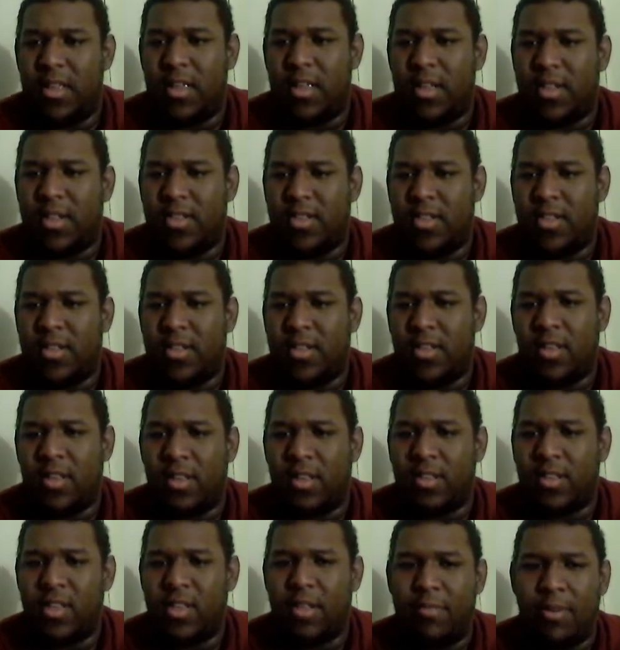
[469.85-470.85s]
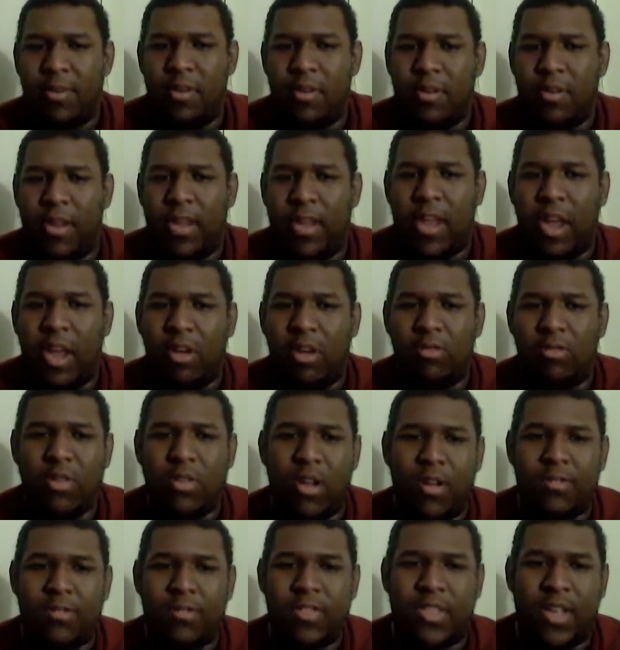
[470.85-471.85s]
As even though he held
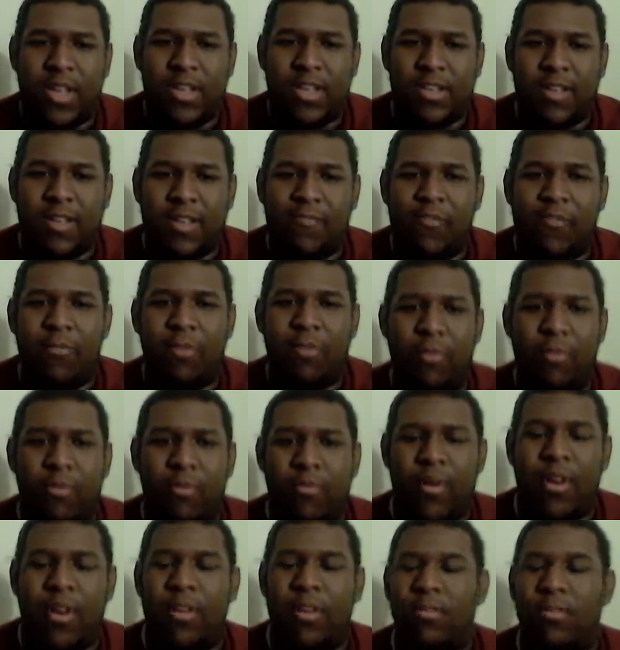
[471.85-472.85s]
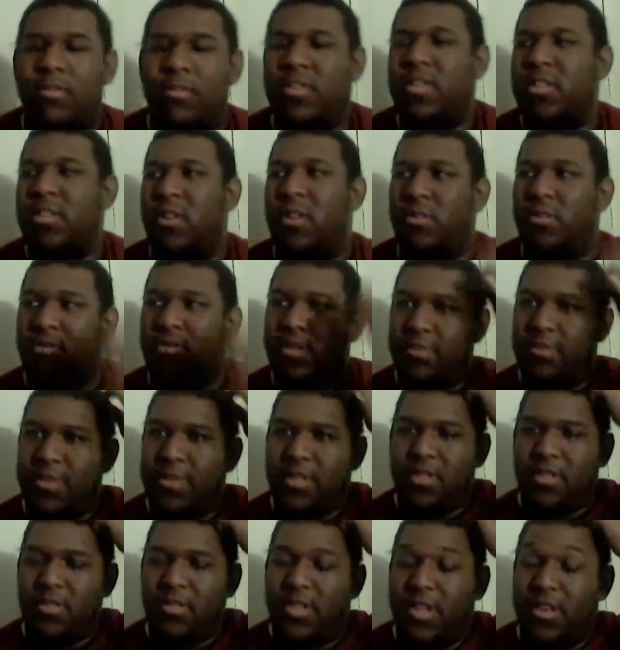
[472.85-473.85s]
off Sasuke for a moment when he used his
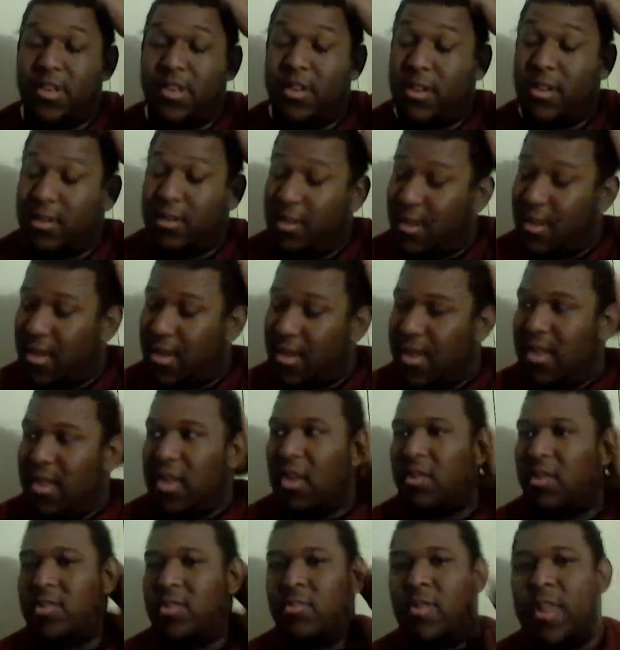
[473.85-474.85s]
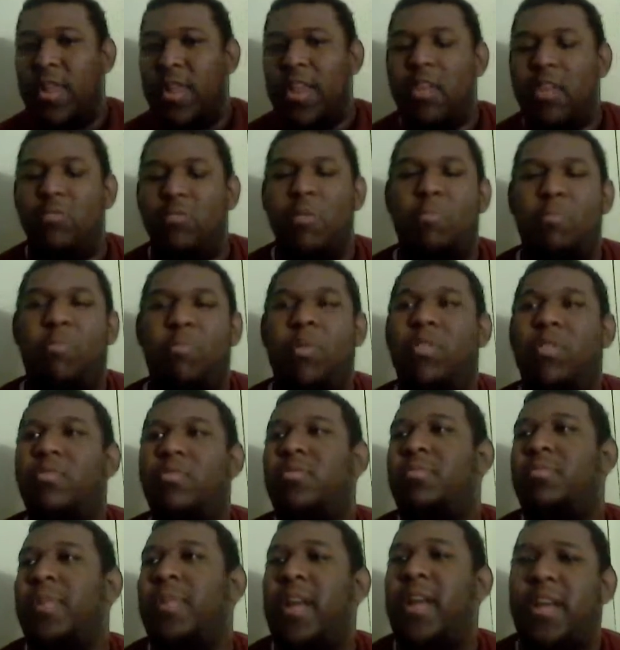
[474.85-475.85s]
ultimate Susanoo, the way he would
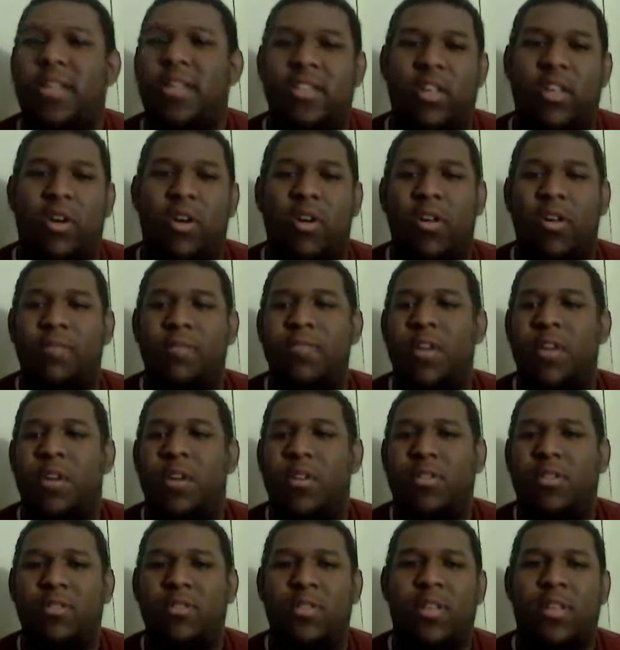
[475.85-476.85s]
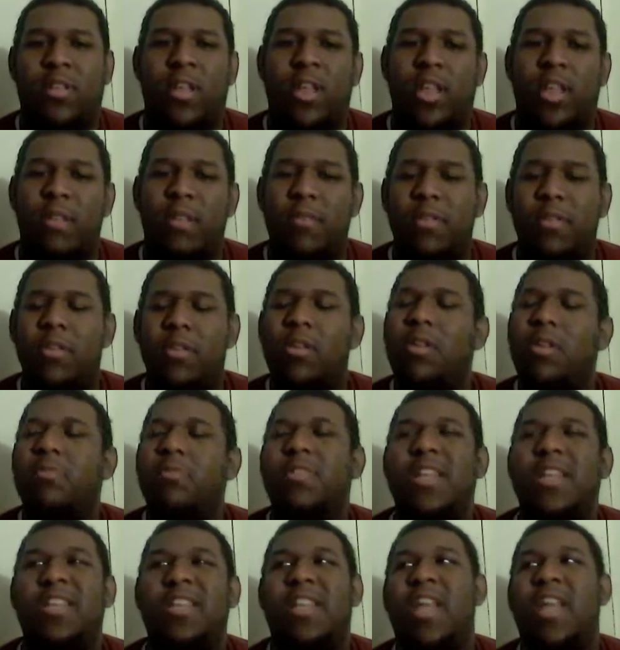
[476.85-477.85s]
blow past all of Naruto's again, even though he
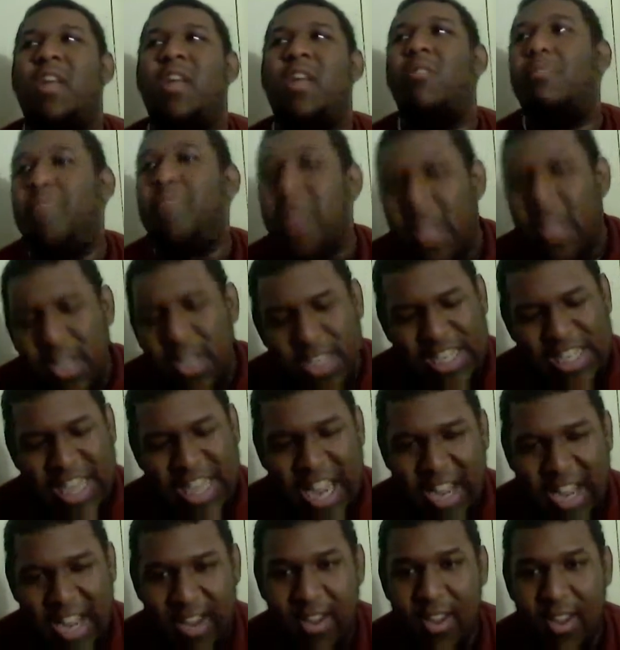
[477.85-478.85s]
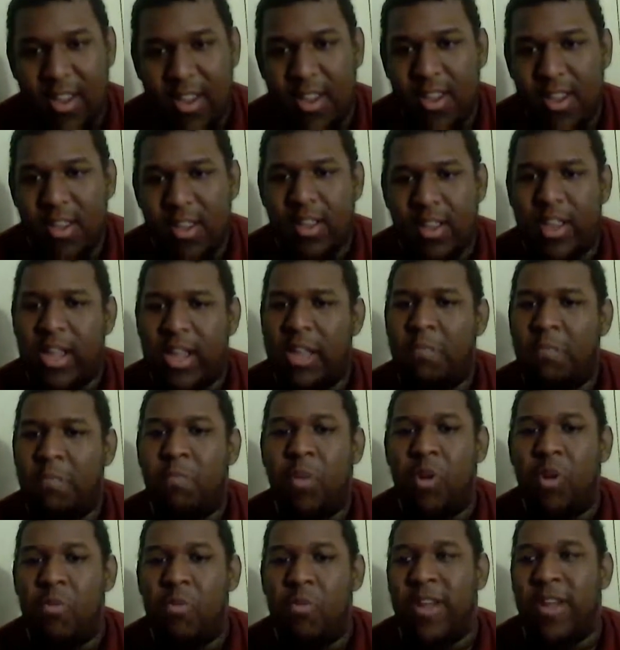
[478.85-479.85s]
was in Tail Beast state, he blew